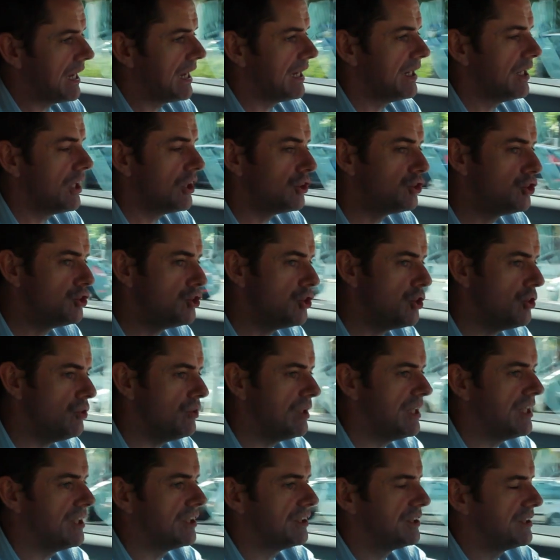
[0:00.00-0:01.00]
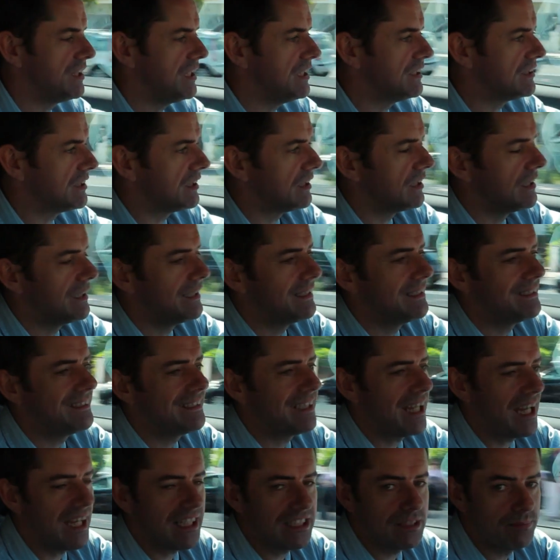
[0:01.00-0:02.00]
A 2-litre diesel,
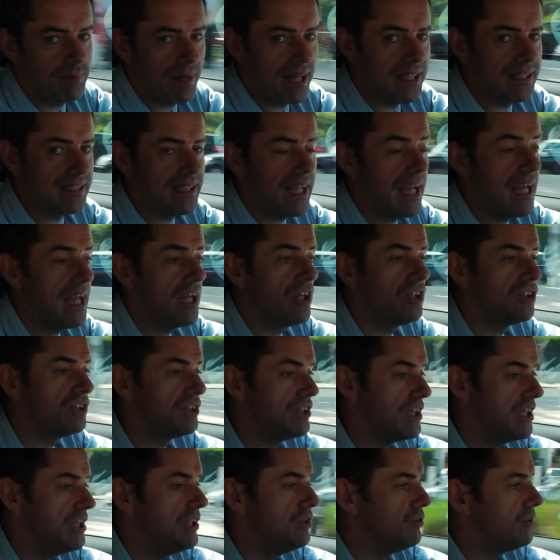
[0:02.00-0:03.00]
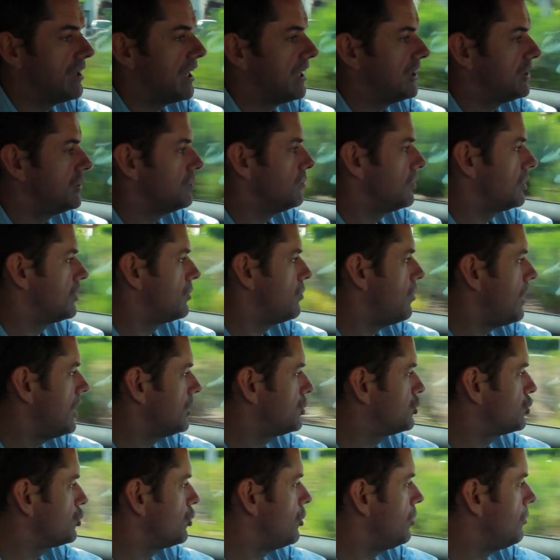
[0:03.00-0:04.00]
tax band A, until you get to a
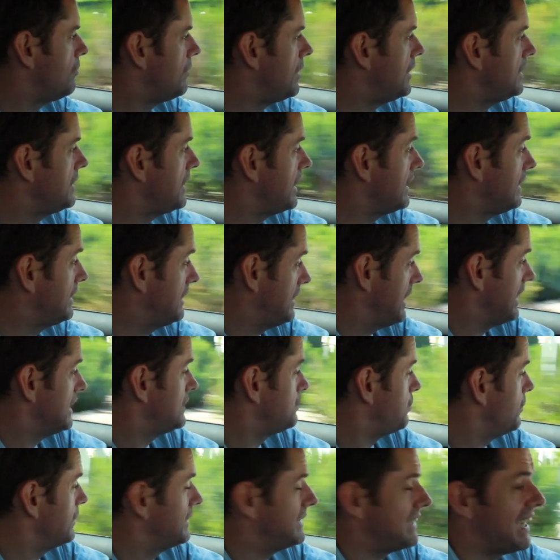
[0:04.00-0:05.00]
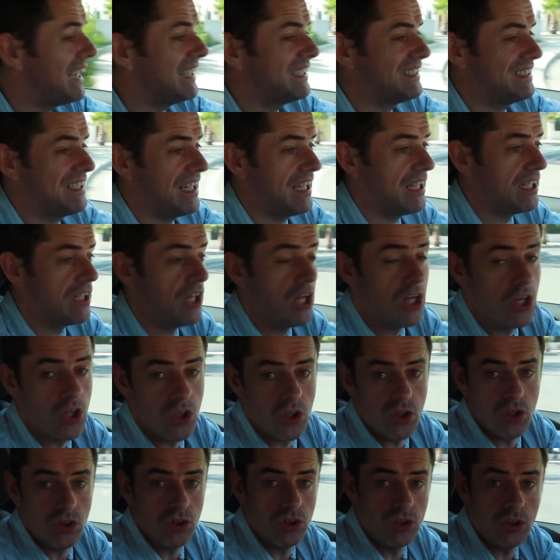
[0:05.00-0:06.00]
Quattro one, and guess what that's in?
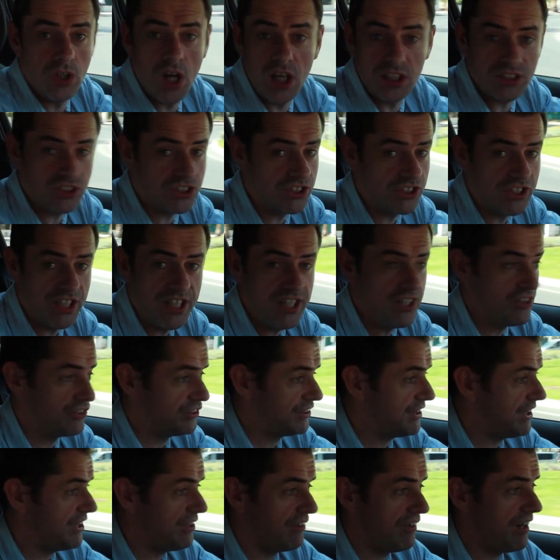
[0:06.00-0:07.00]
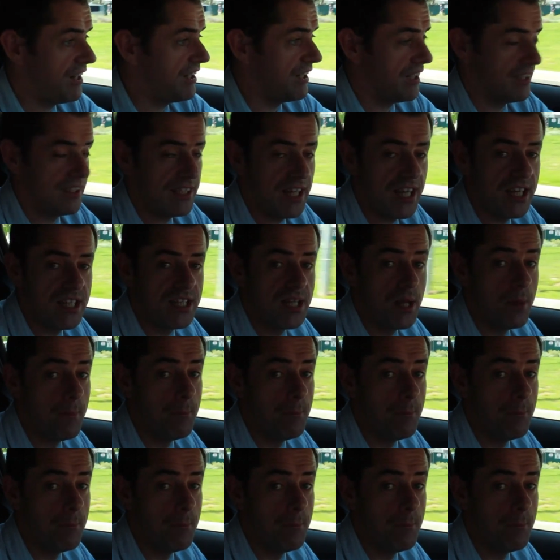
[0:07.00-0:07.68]
Not C or D or anything like that,